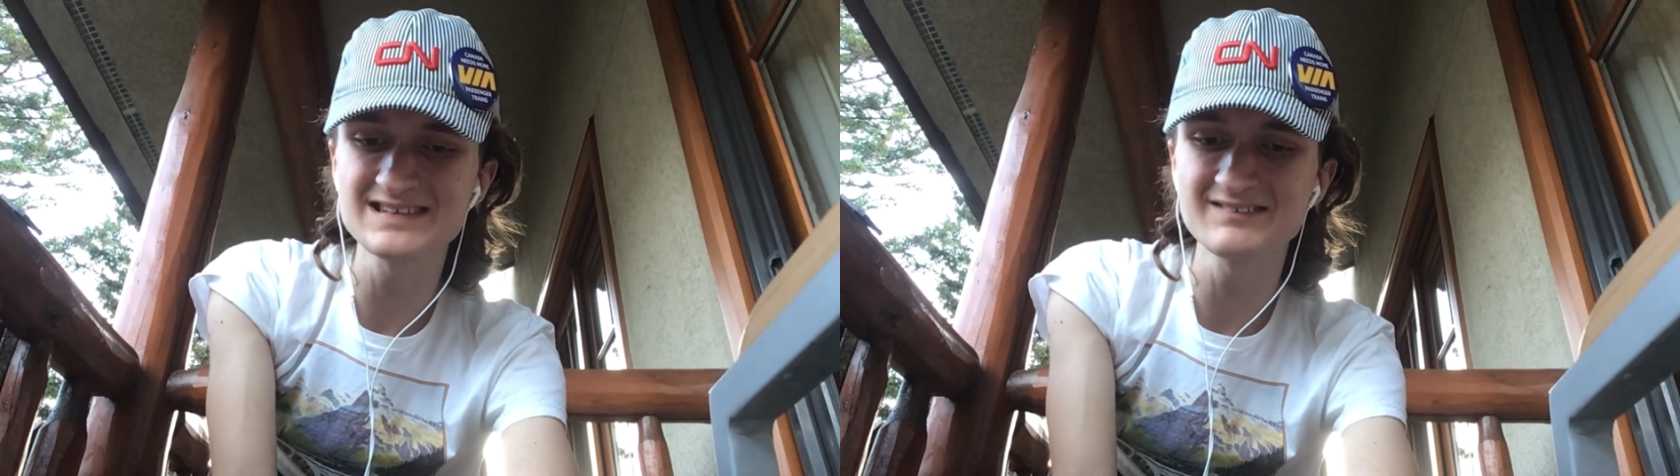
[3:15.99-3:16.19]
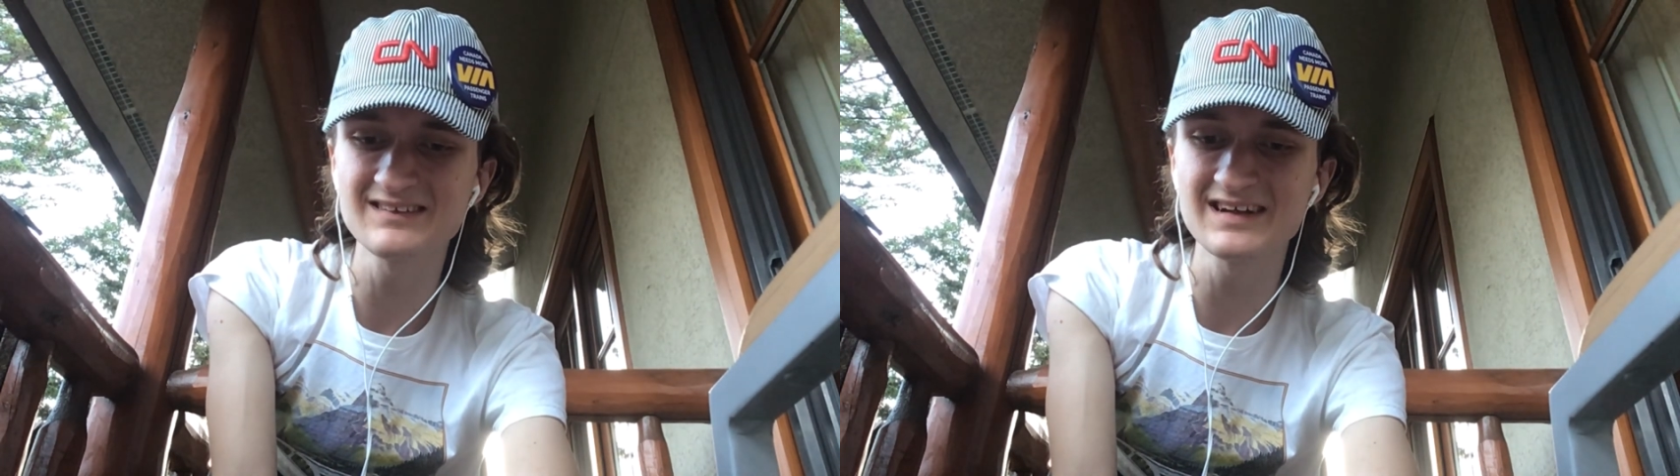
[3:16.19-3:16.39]

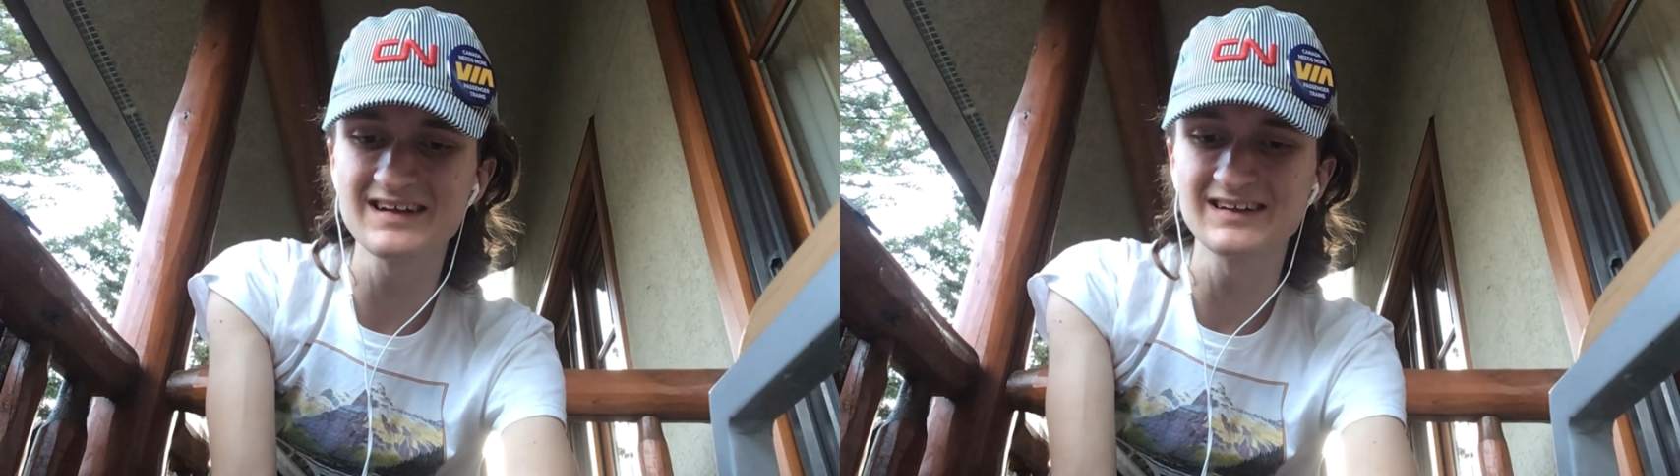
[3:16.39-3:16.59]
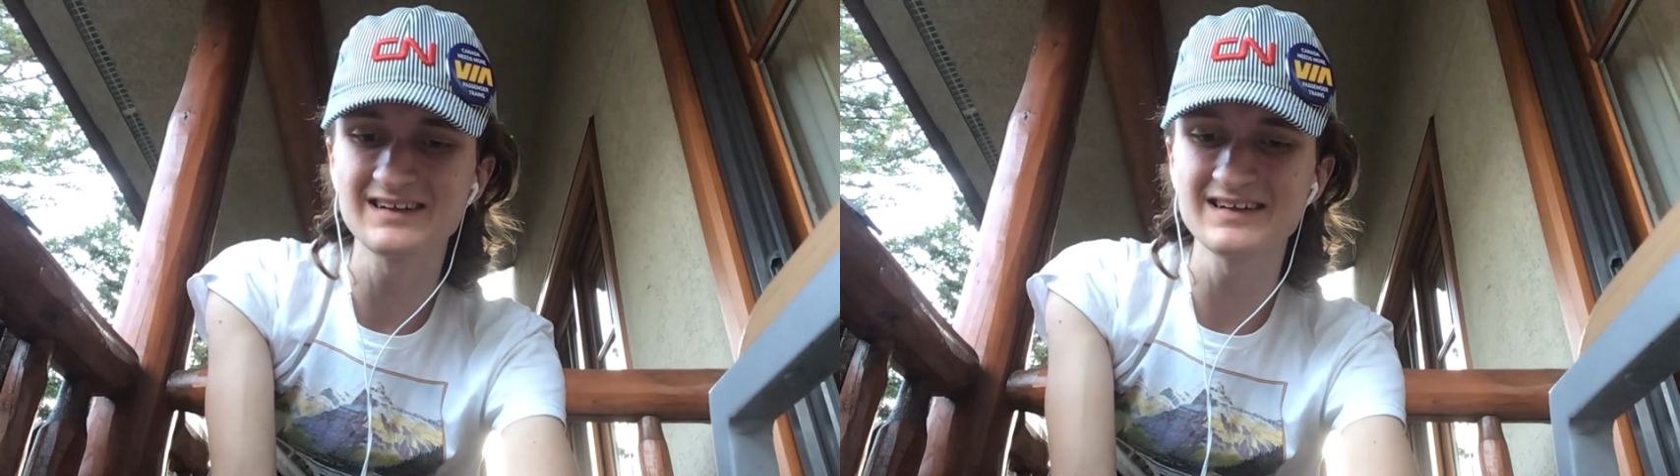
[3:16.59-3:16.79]
something
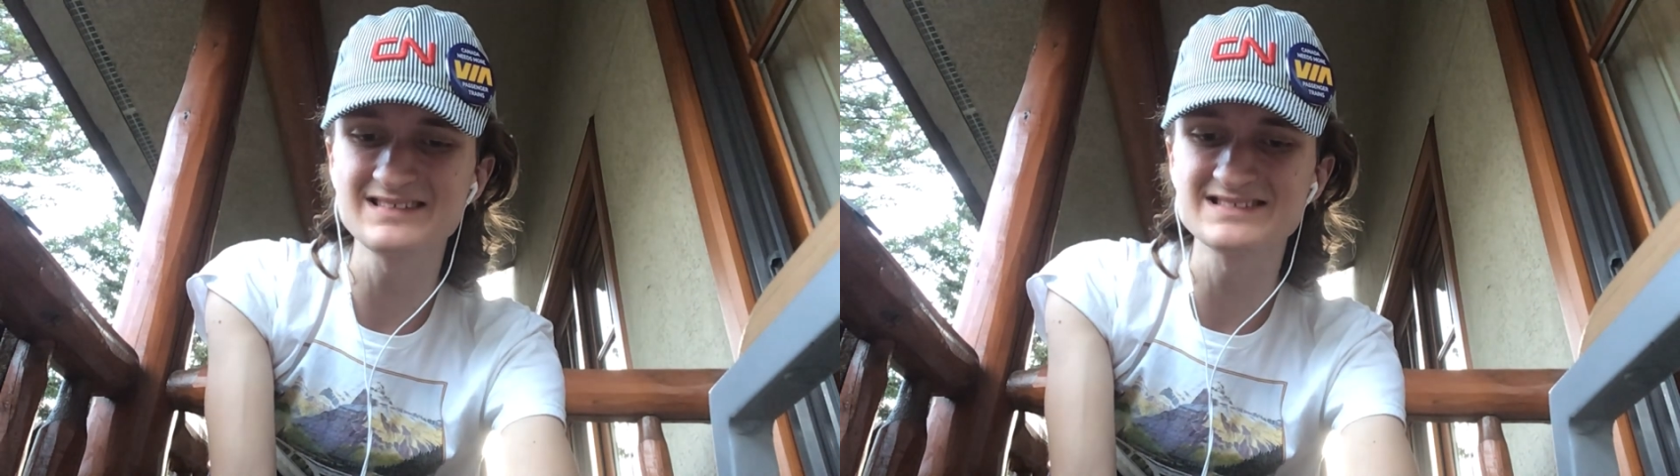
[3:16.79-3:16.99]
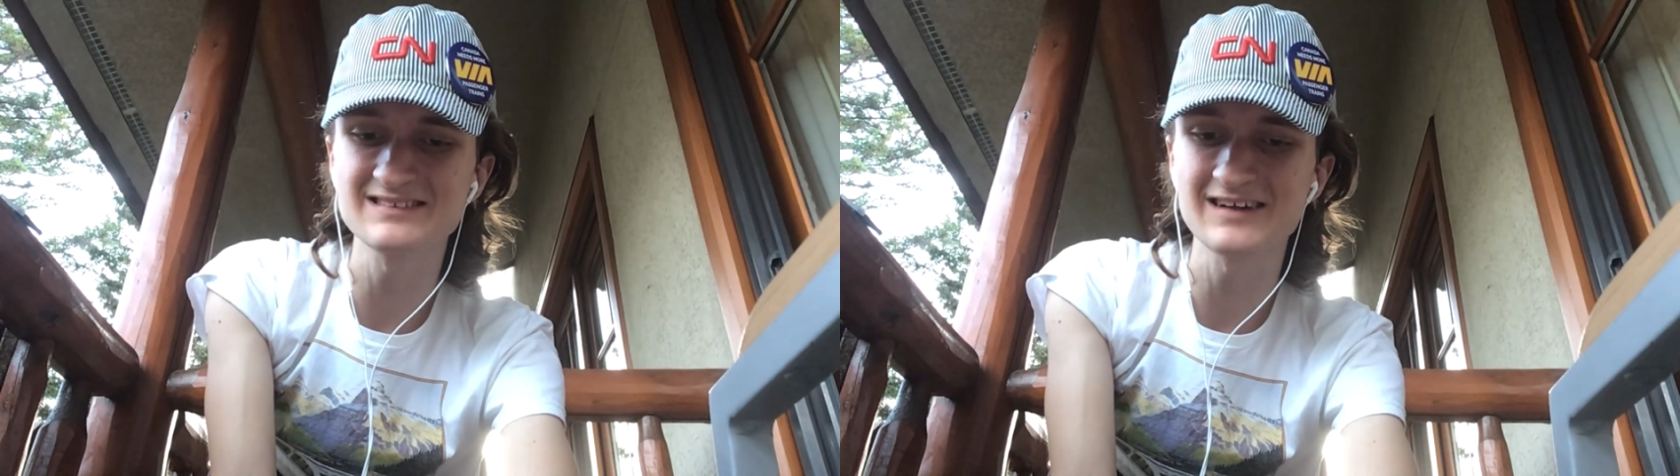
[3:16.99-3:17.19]
like it on
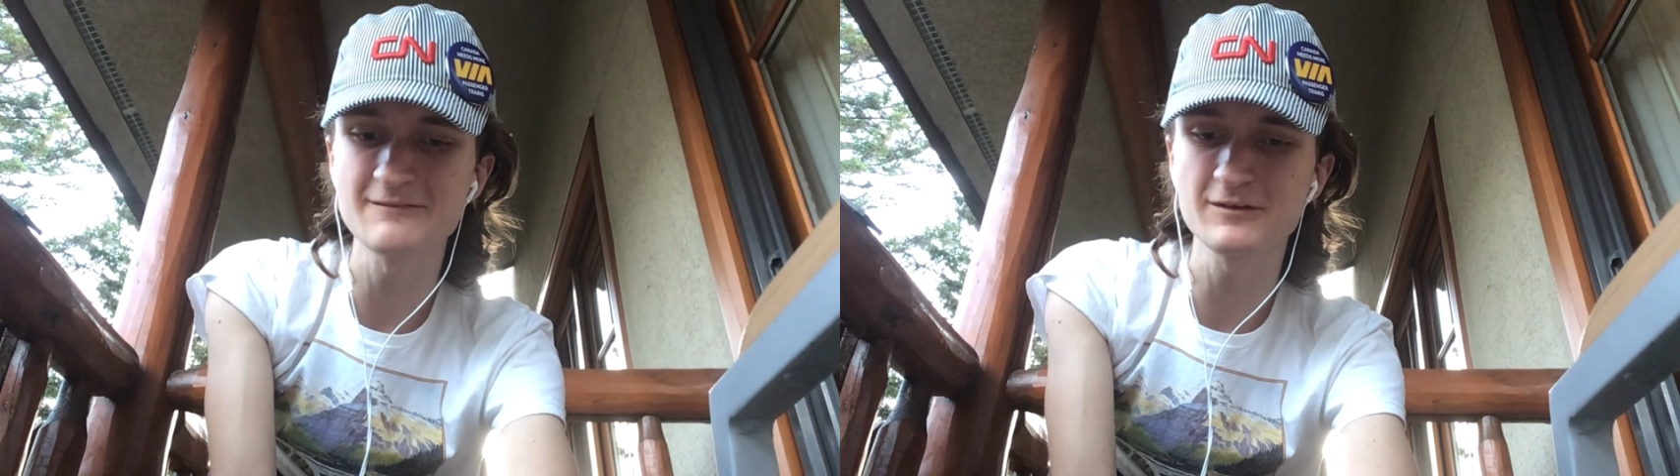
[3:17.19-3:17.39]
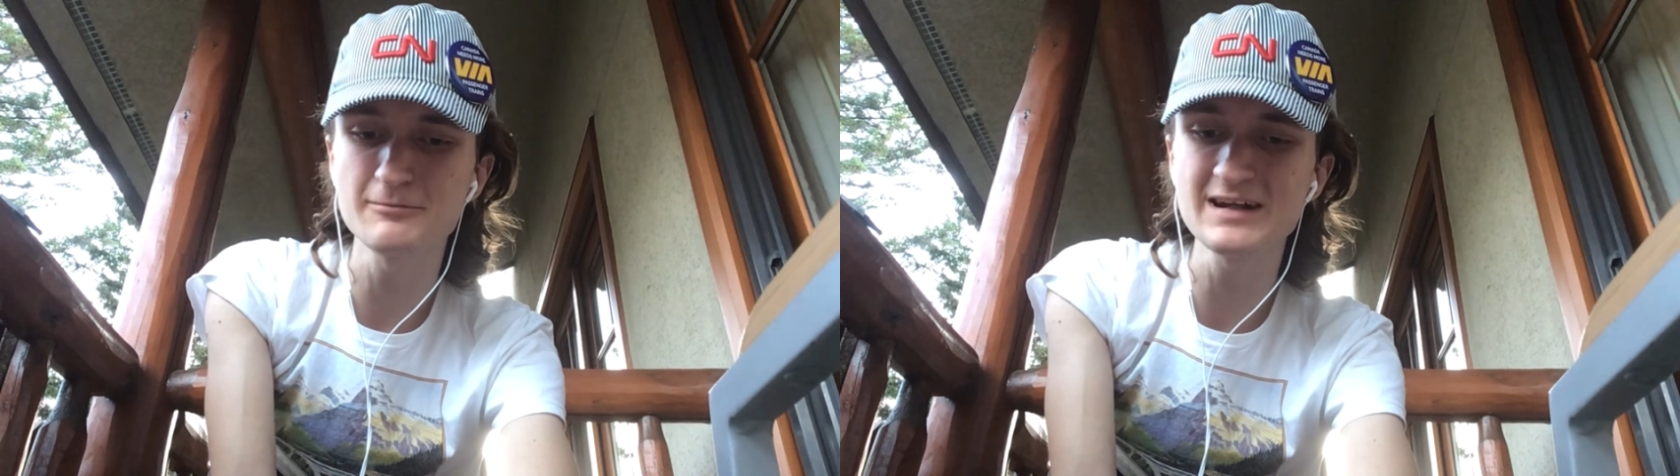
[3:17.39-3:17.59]

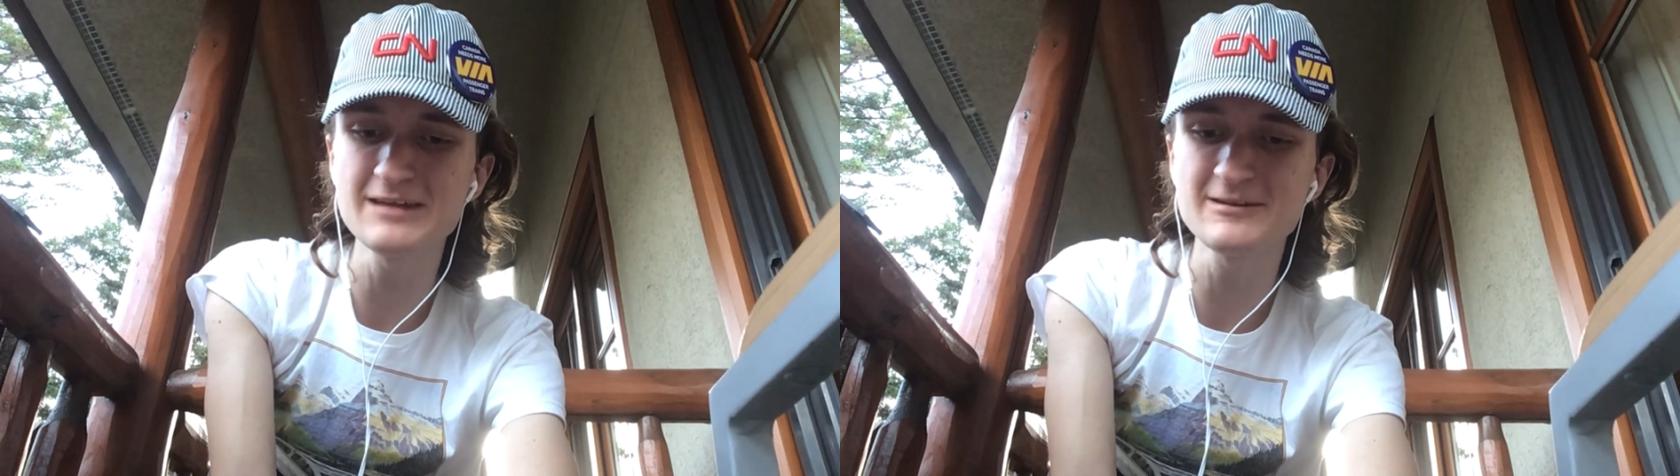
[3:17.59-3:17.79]
Instagram for many